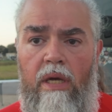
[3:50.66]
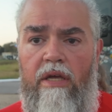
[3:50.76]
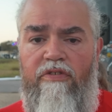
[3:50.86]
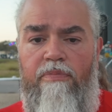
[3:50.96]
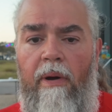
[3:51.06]

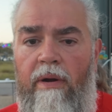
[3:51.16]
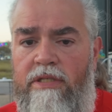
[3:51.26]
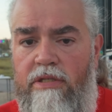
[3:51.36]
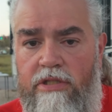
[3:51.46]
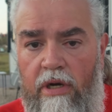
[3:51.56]
if
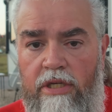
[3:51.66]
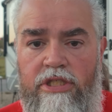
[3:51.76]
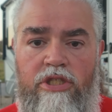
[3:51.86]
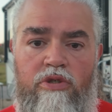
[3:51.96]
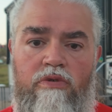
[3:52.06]
parks are
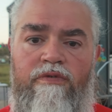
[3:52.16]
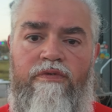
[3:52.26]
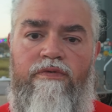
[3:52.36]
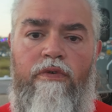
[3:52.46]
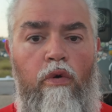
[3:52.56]
charging you
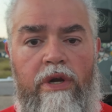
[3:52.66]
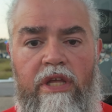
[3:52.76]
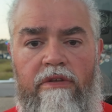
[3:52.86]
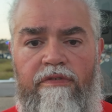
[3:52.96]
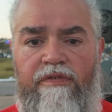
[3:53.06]

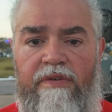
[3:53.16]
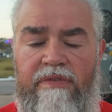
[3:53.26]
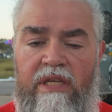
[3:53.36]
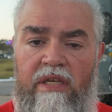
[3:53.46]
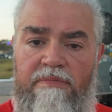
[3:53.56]
$40,
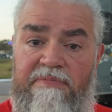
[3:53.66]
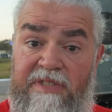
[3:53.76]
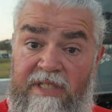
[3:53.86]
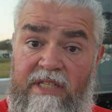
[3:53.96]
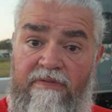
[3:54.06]
$50,
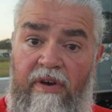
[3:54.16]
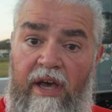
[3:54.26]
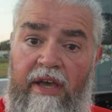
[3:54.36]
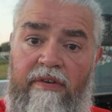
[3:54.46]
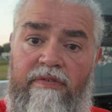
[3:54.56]

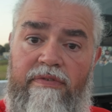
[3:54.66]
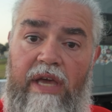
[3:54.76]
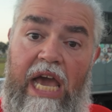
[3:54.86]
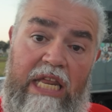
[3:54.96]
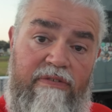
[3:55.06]
$65,
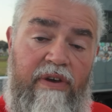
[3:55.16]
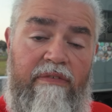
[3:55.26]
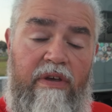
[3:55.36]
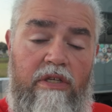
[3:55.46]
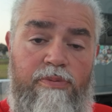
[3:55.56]

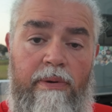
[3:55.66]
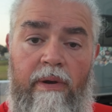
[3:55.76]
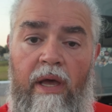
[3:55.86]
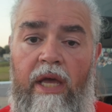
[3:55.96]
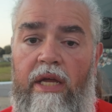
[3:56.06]
$85 per
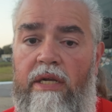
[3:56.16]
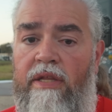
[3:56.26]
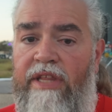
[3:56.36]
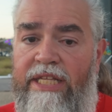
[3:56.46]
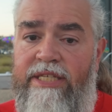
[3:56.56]
night,
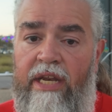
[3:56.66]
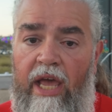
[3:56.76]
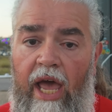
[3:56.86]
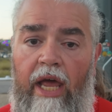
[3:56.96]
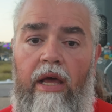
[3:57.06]
that's going
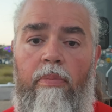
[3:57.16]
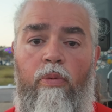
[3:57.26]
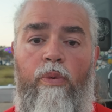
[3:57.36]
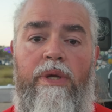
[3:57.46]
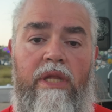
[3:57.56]
to add up
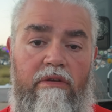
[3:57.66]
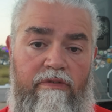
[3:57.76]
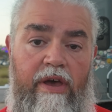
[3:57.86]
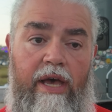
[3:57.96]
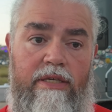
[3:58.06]
really
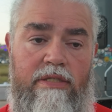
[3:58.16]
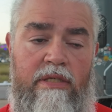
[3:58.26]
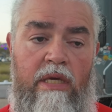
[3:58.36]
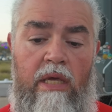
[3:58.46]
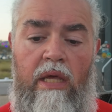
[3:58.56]

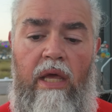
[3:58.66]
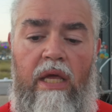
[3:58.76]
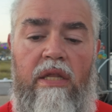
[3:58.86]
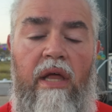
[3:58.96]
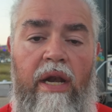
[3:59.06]
fast.
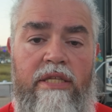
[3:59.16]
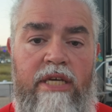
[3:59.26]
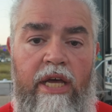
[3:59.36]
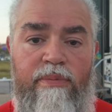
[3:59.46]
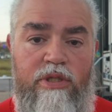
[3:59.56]
And a lot of
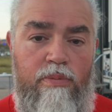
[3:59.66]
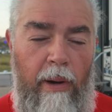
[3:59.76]
times you